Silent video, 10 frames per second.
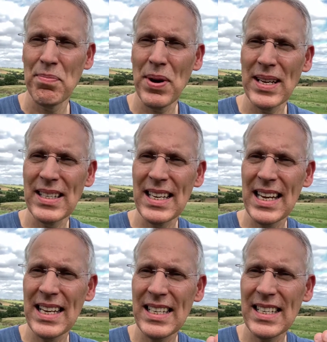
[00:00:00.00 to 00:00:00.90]
But
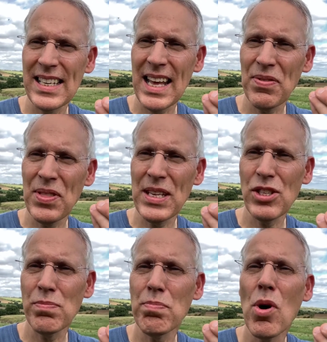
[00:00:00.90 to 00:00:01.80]
it is at
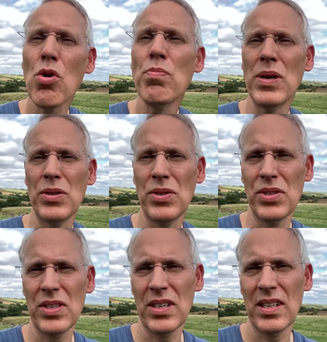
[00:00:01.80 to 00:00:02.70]
this
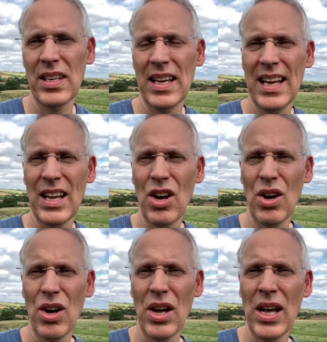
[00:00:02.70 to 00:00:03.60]
moment
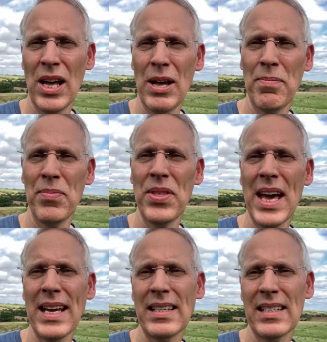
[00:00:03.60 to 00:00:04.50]

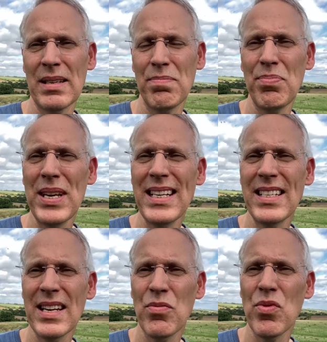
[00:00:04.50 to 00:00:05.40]
that
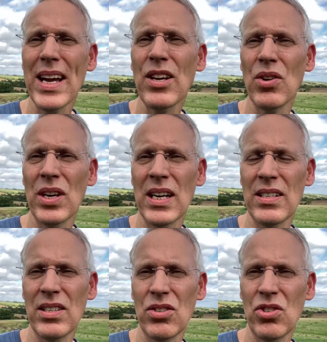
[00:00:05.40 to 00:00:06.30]
Peter
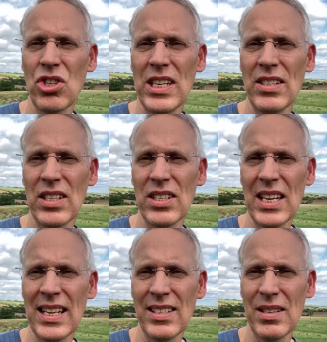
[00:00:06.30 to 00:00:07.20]
recognizes Jesus
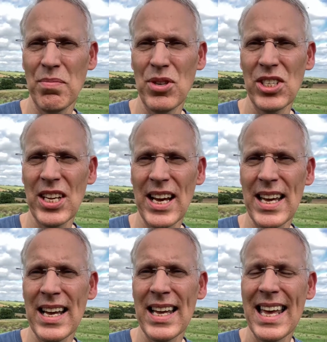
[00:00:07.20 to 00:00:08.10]
as the
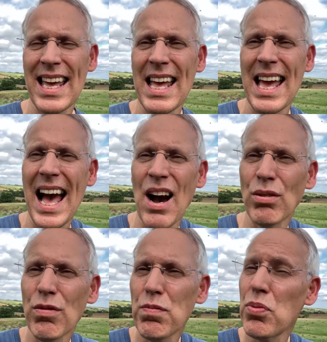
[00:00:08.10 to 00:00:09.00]
Messiah out
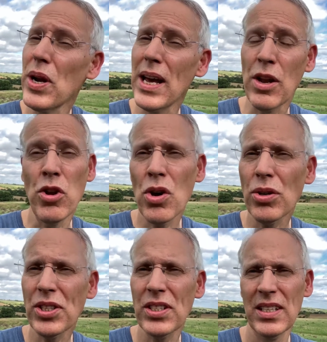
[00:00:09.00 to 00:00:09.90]
of prayer,
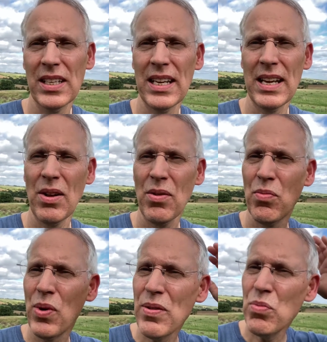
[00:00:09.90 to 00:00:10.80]
not
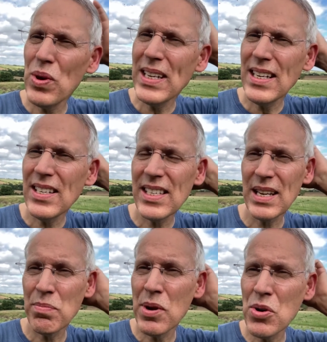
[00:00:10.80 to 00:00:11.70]
when
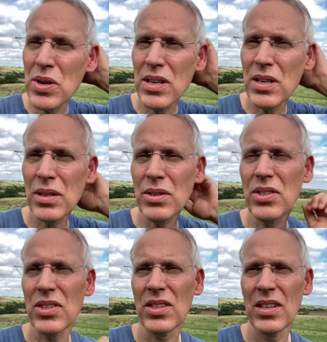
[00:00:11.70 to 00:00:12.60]
witnessing
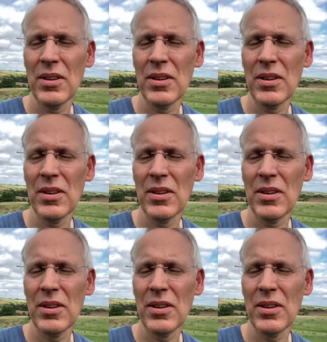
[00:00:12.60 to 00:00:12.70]
miracles,